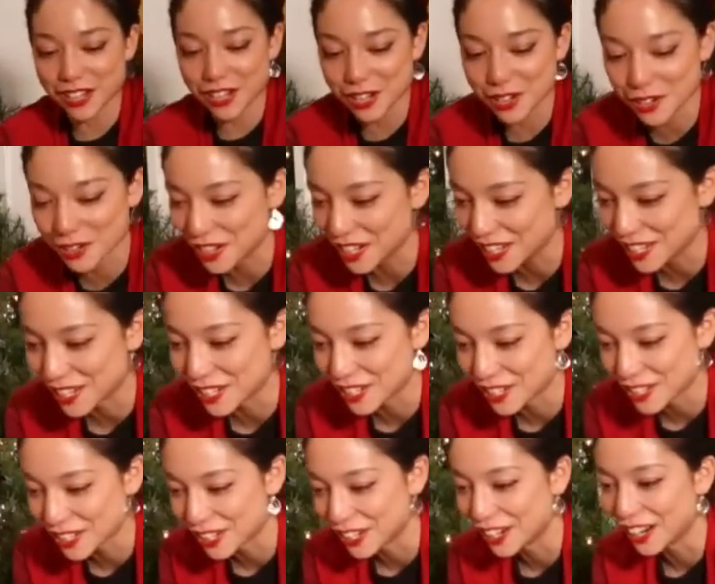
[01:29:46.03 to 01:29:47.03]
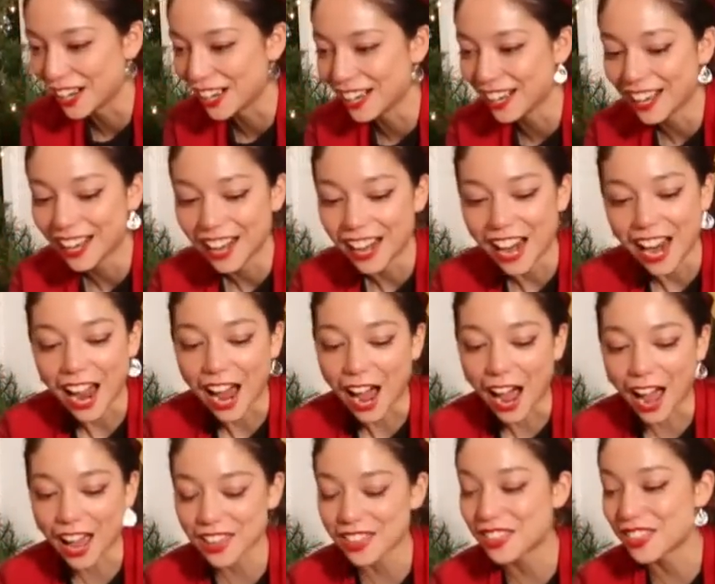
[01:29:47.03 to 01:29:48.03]
a tree into your car,
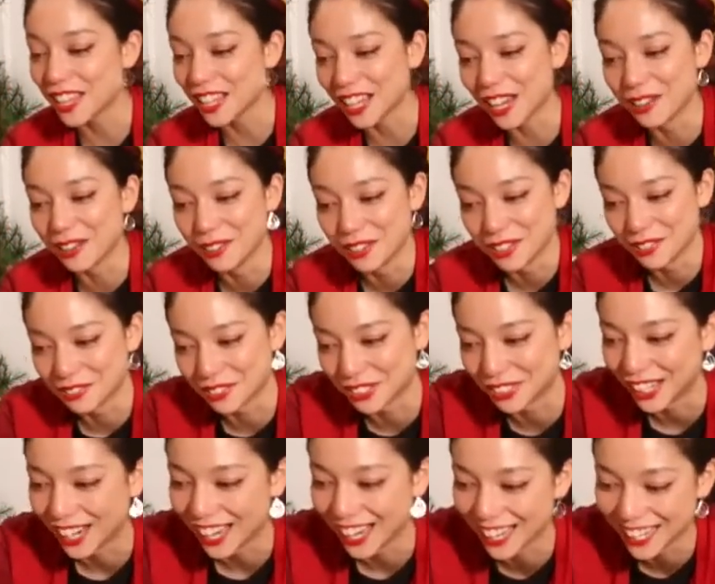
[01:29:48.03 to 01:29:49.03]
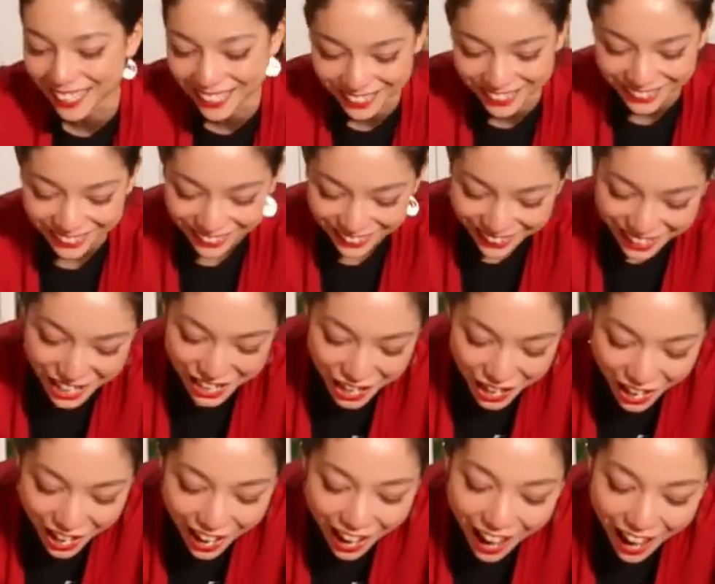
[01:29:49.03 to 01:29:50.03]
I think I would have cried.
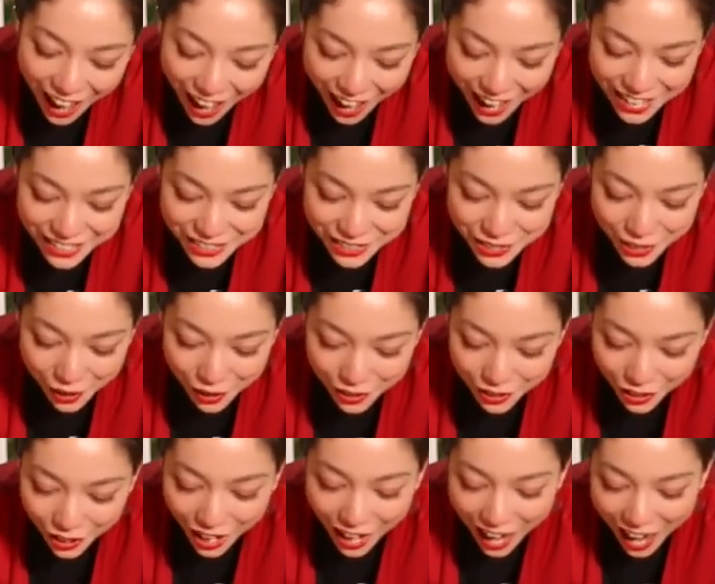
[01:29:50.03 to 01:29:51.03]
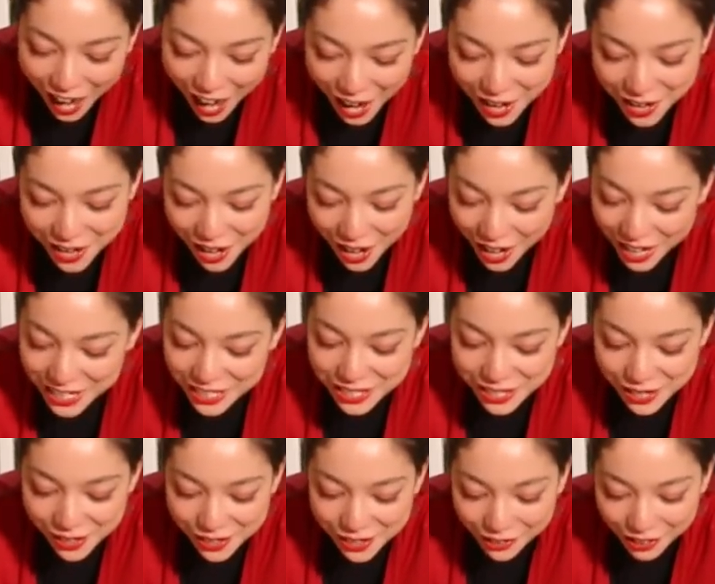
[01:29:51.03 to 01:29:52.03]
I don't know. I
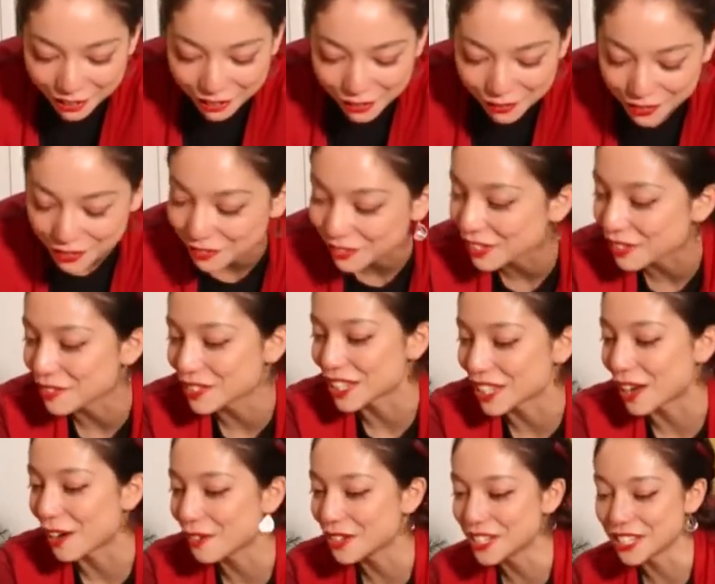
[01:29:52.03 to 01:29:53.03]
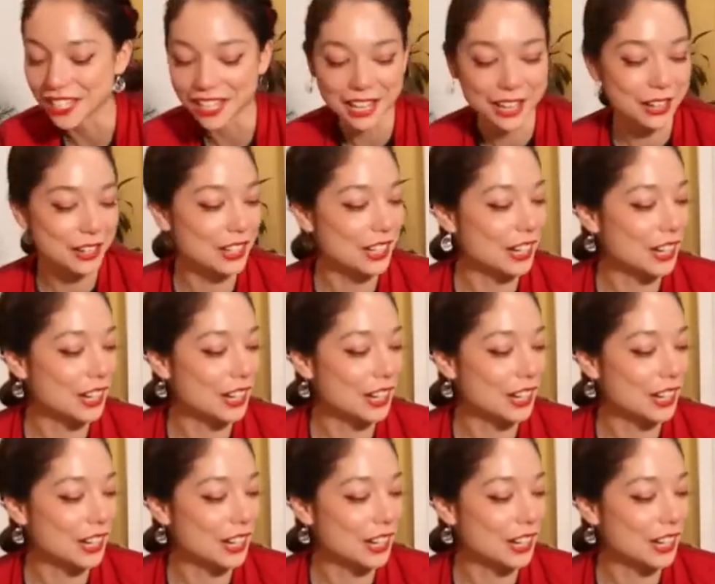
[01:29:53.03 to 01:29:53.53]
don't know how I would have lived that one down.